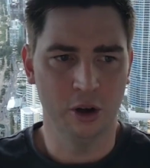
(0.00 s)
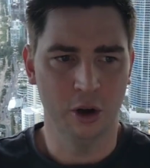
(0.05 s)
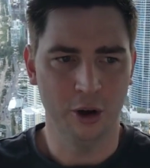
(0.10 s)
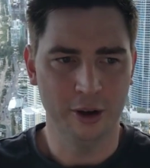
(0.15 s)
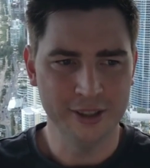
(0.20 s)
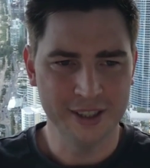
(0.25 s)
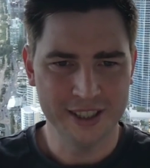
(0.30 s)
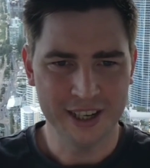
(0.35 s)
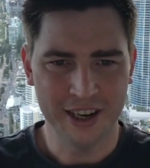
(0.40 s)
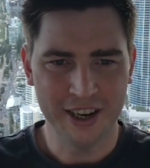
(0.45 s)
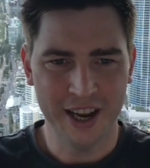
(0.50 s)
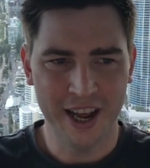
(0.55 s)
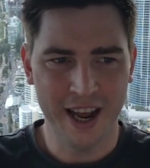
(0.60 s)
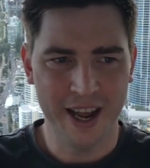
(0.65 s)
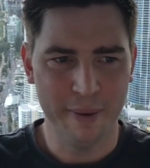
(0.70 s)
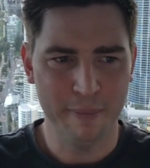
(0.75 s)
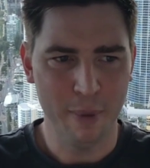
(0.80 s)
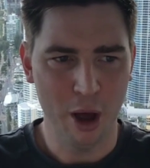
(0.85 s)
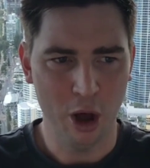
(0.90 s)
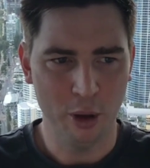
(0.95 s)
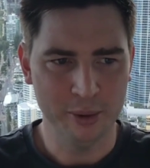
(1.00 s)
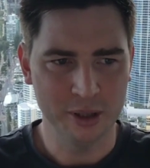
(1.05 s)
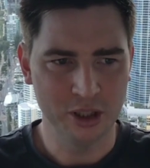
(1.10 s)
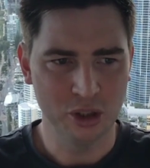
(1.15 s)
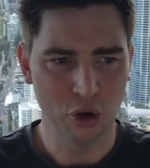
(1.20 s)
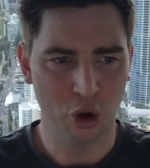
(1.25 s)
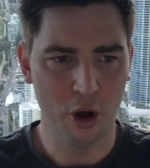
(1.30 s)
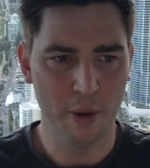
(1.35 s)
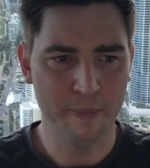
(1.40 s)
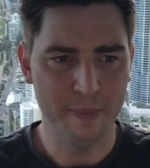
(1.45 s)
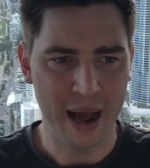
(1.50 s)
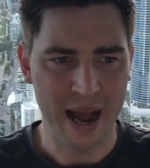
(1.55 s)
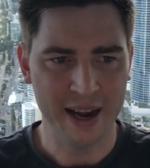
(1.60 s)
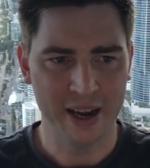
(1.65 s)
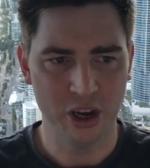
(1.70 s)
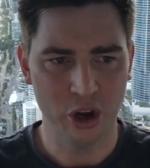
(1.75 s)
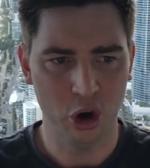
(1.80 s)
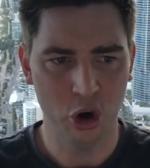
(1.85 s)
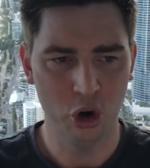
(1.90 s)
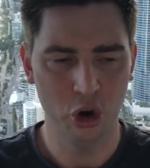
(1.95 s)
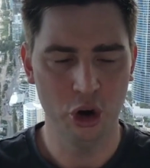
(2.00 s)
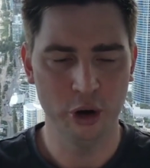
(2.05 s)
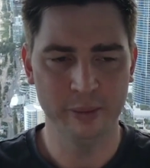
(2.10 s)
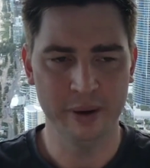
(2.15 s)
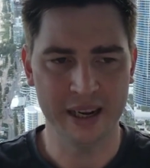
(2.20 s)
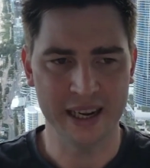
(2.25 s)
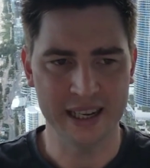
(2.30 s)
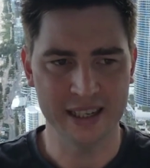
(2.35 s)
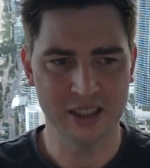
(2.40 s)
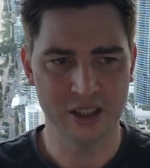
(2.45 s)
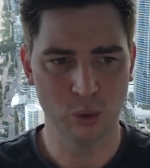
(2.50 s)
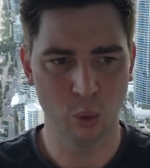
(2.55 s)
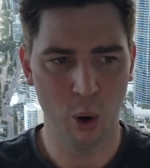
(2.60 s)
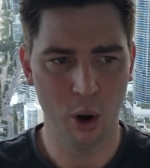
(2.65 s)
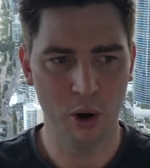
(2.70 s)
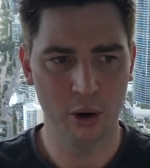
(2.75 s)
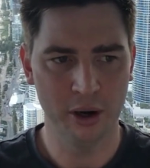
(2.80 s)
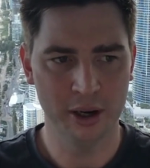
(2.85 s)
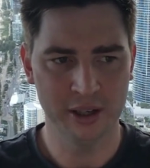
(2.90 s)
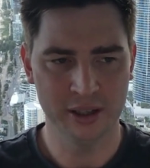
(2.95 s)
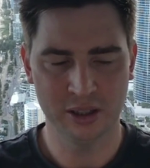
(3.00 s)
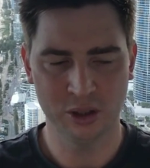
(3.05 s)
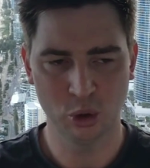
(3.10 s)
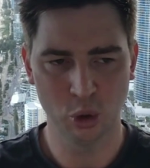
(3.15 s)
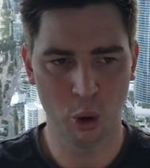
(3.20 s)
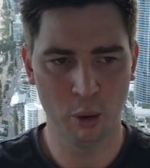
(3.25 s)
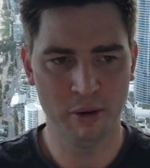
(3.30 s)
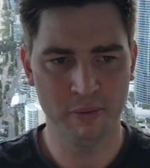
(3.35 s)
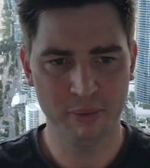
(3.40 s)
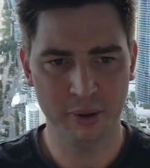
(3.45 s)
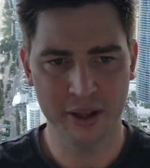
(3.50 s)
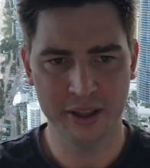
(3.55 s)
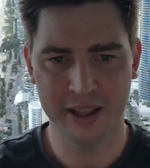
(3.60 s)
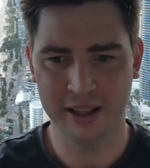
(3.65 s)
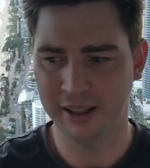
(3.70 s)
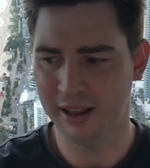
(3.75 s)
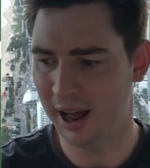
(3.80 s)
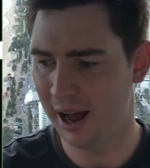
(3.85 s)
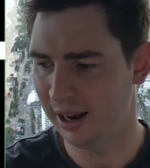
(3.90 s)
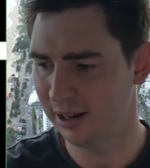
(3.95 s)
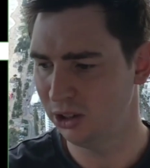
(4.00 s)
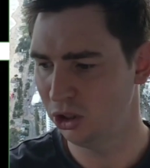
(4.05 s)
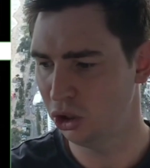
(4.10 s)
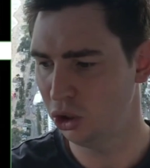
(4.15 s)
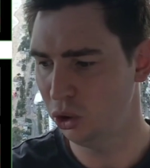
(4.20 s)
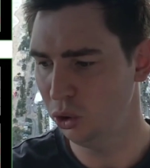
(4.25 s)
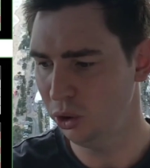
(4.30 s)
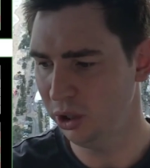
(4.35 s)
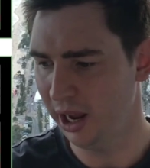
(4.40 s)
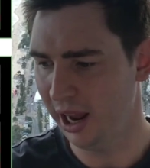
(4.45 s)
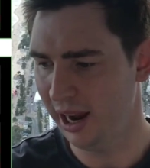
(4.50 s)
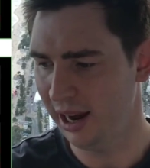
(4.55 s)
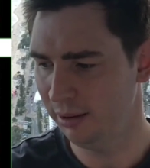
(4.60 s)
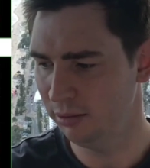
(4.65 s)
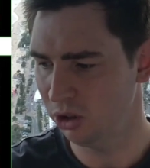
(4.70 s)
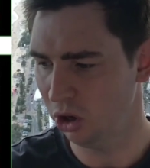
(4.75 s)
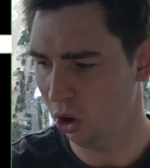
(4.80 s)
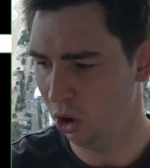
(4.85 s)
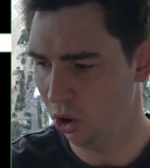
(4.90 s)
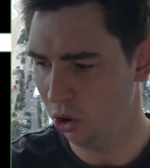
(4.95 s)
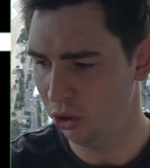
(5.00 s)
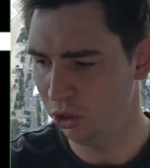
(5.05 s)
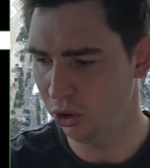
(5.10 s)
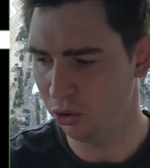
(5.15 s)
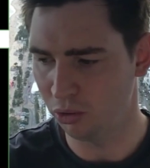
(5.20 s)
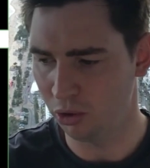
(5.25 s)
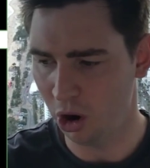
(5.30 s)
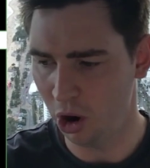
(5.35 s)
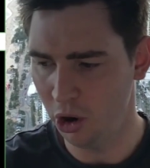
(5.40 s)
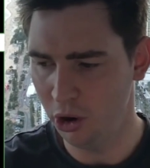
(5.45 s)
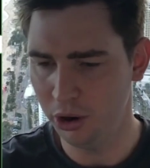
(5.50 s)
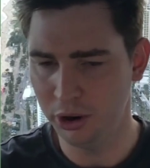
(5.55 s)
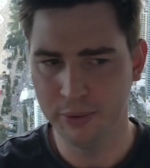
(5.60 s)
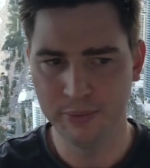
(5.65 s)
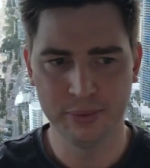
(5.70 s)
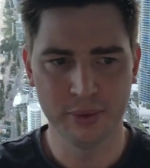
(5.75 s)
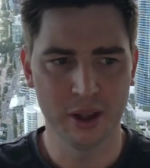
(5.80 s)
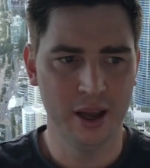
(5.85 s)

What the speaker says: On Sunday, Melbourne Storm back at home against the Warriors. Storm have played their last 2 games on the road.